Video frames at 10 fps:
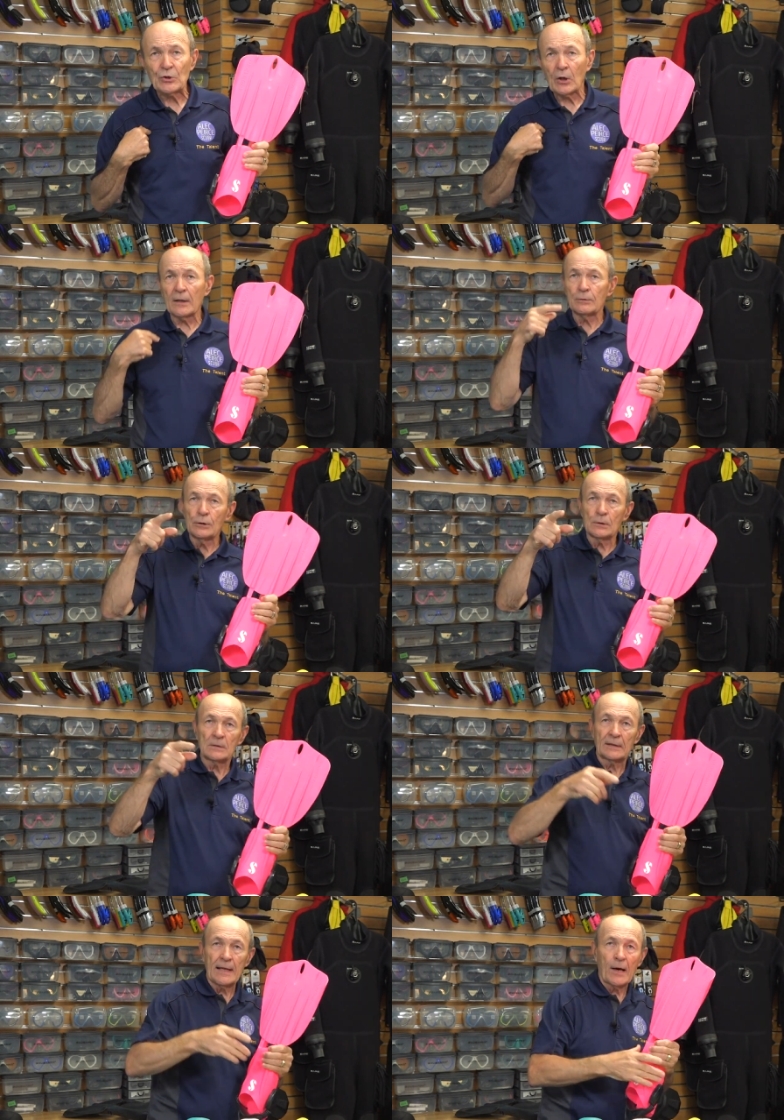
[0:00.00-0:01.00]
telling you
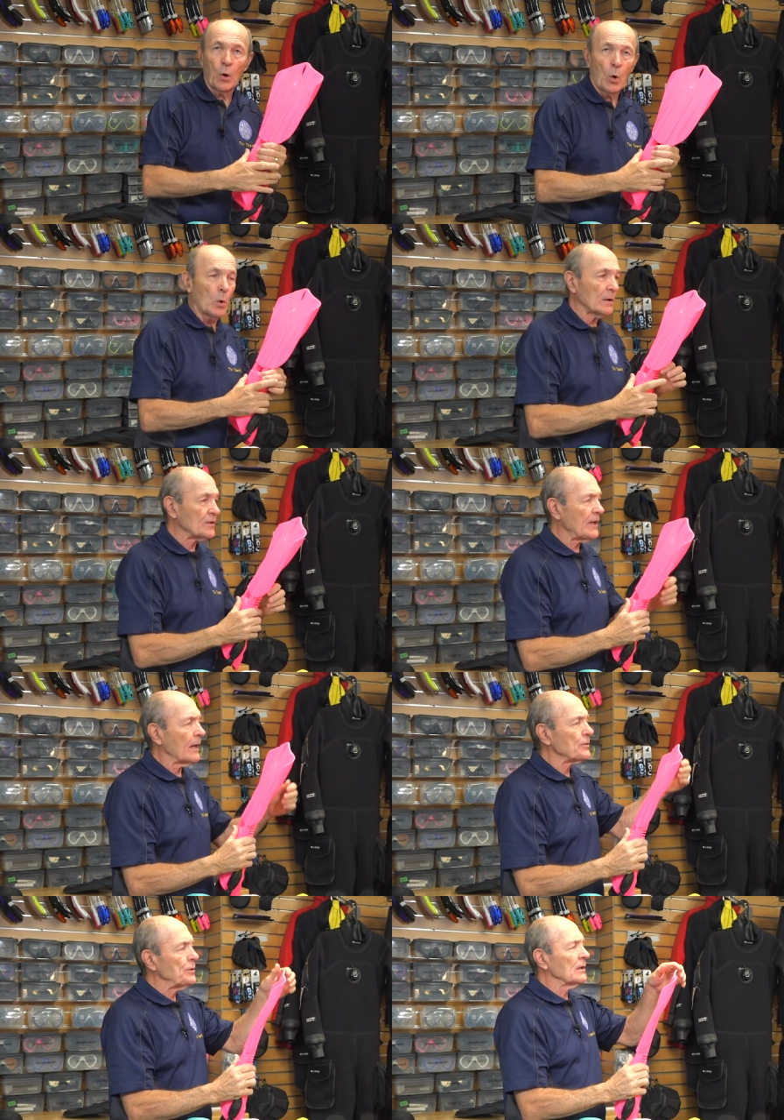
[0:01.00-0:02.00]
that hole is
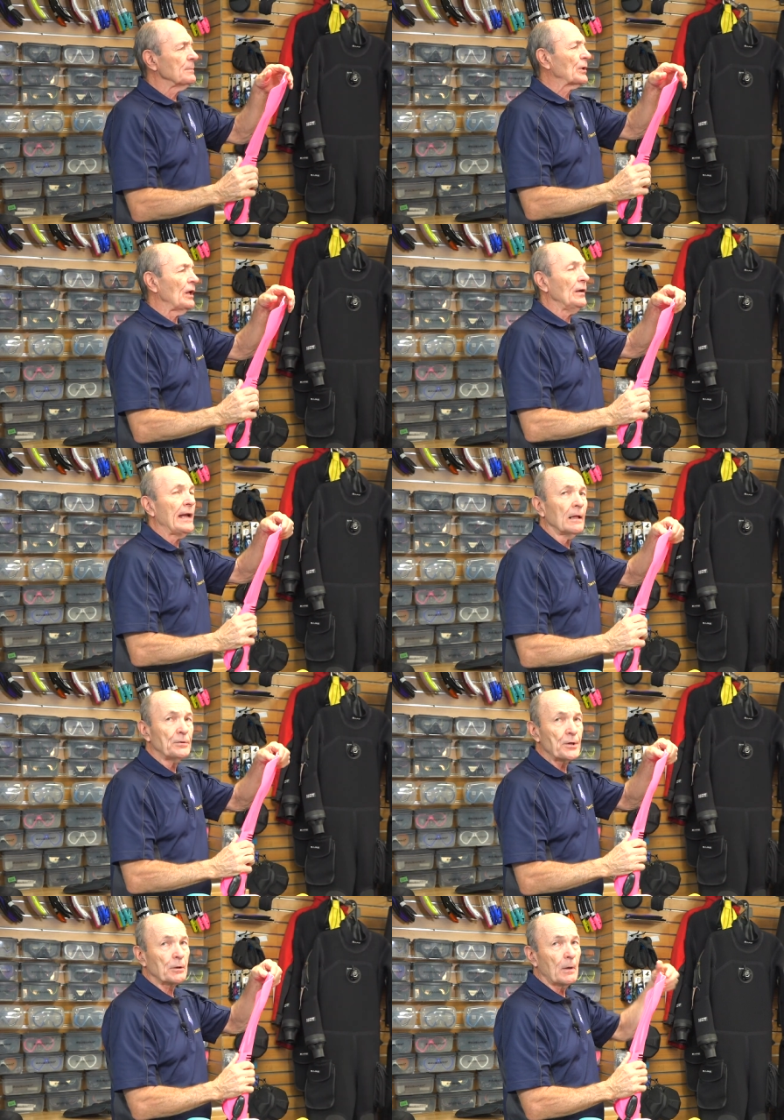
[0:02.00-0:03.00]
there, so you can put a nail in
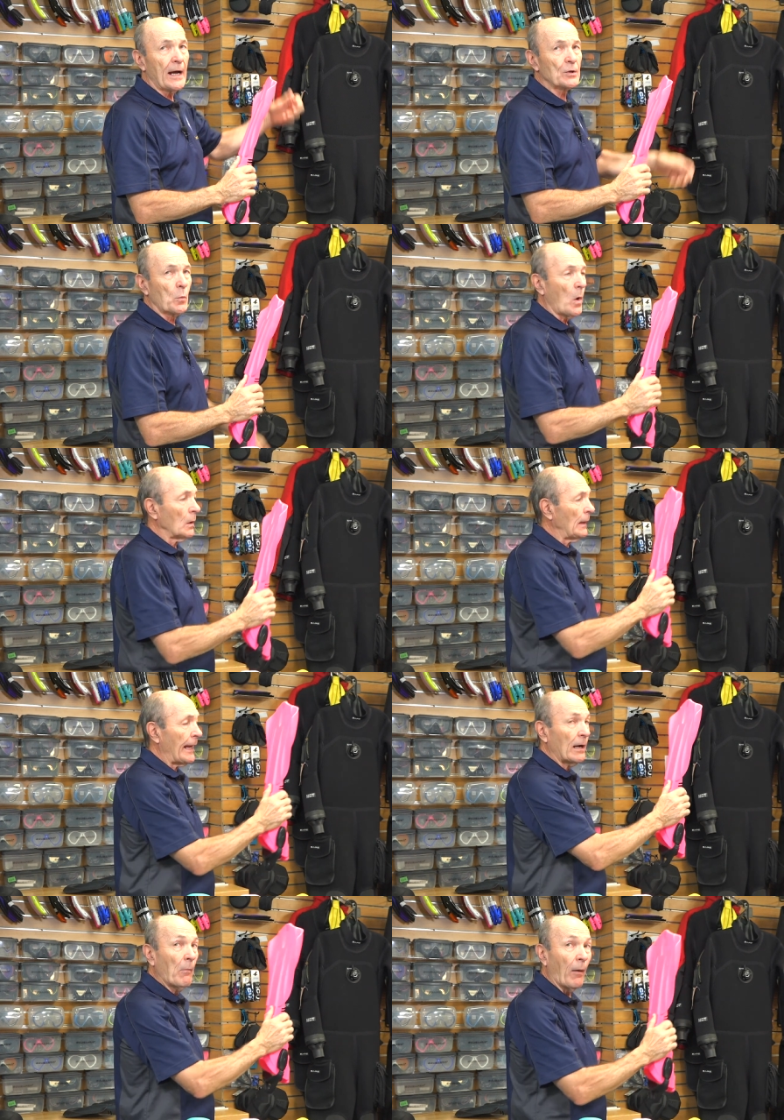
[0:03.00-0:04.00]
your garage wall and
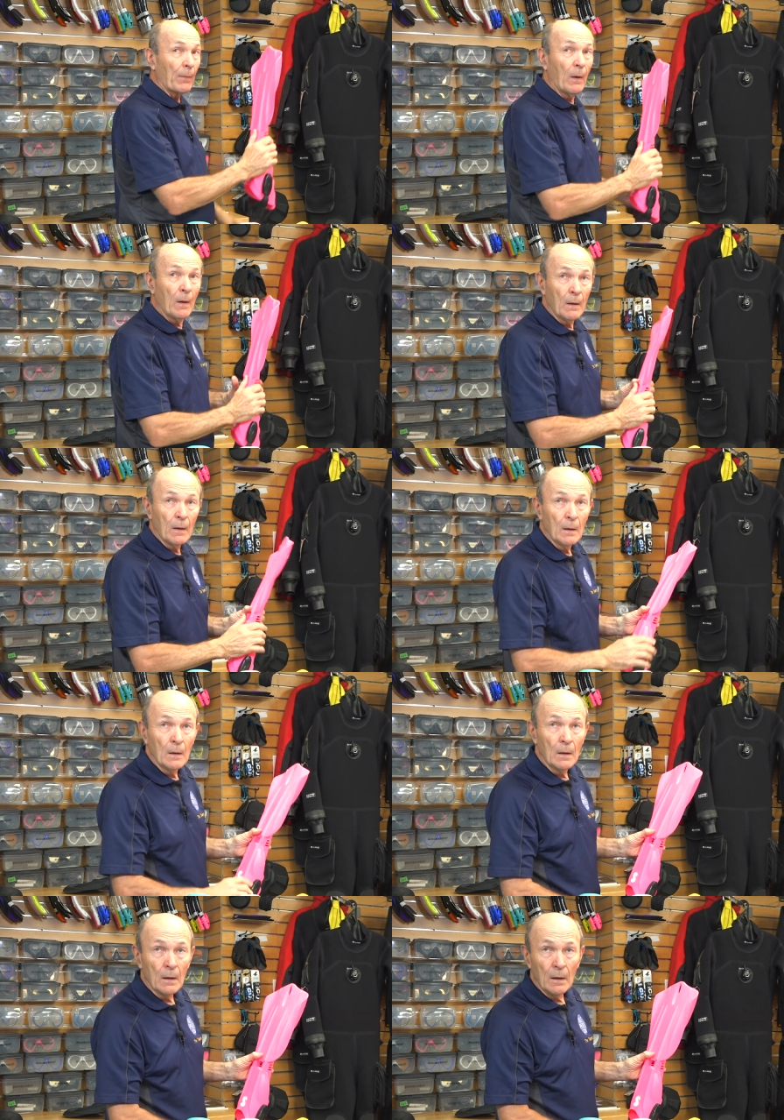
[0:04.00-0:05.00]
hang them up.
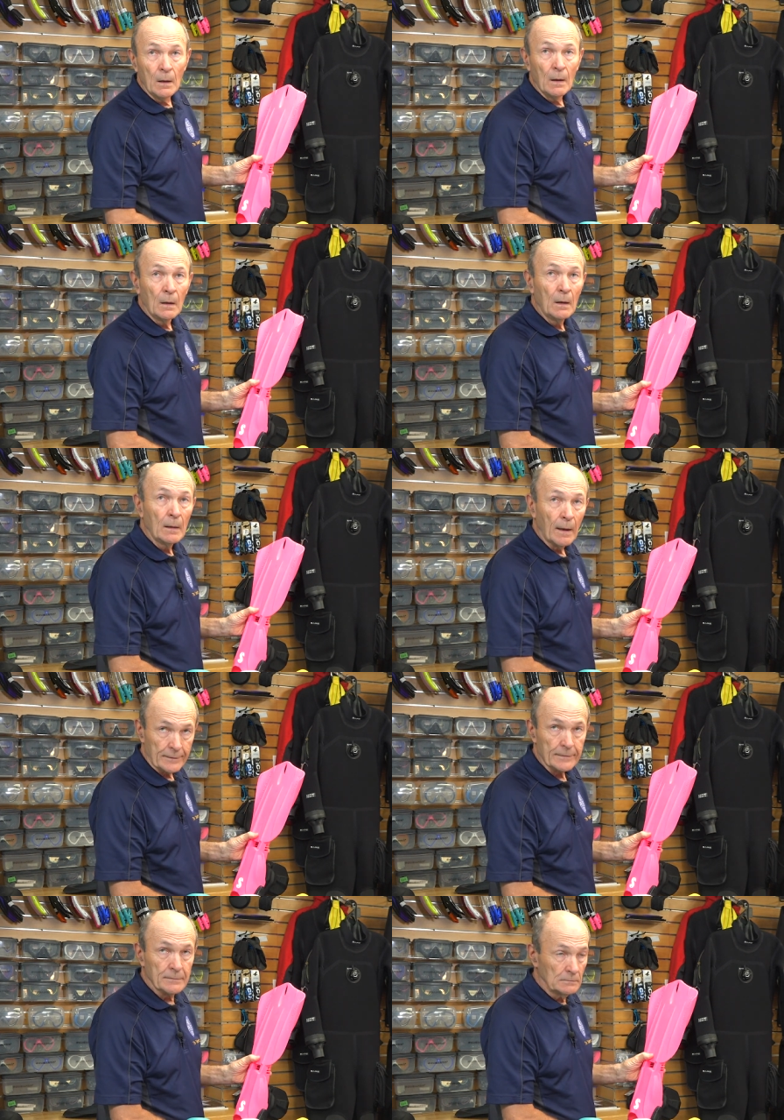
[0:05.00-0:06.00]

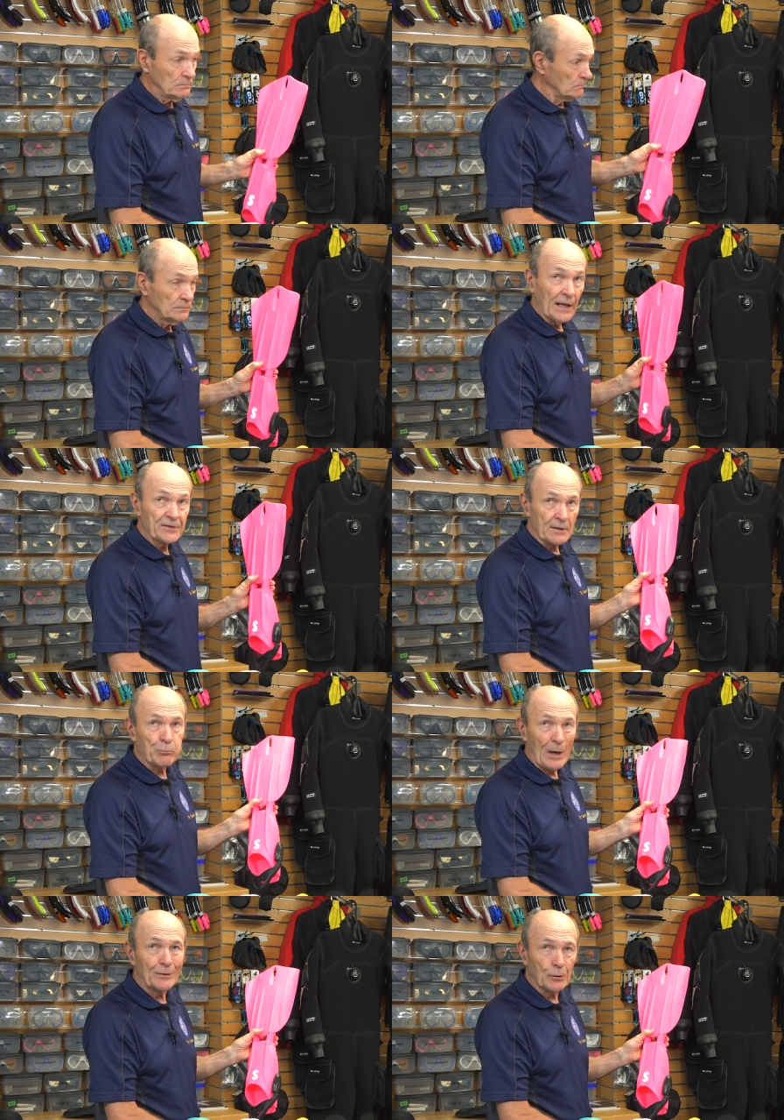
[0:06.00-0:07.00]
That's the
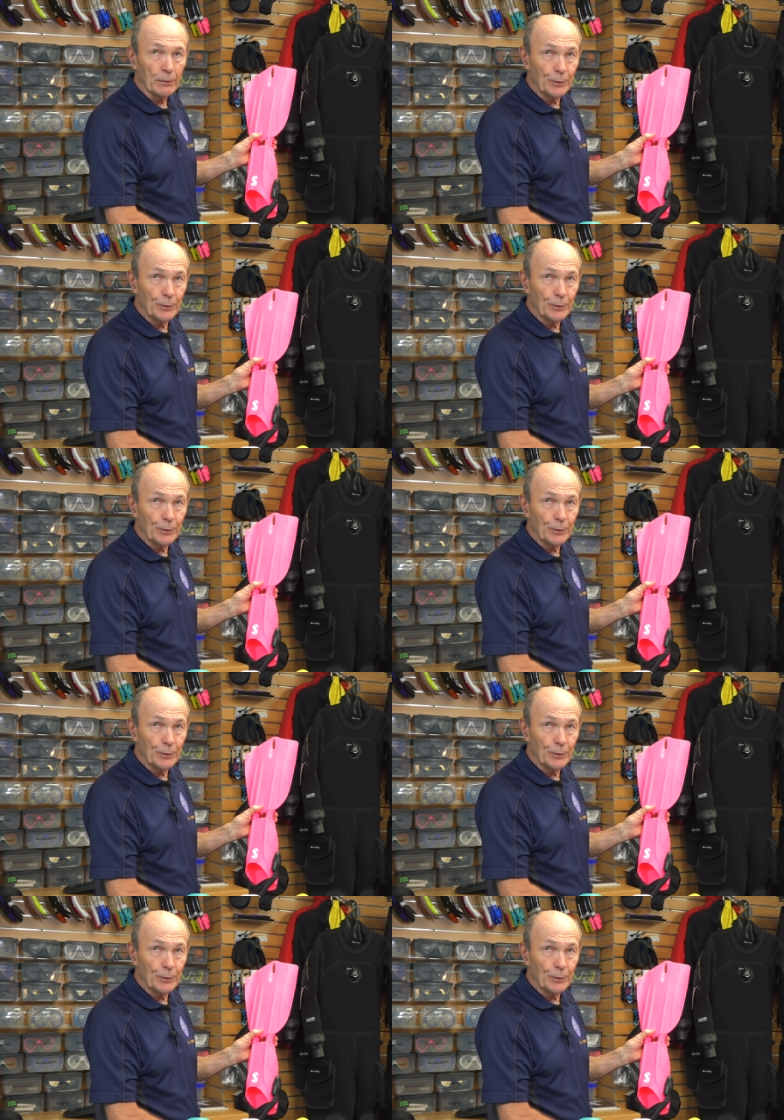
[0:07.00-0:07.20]
practical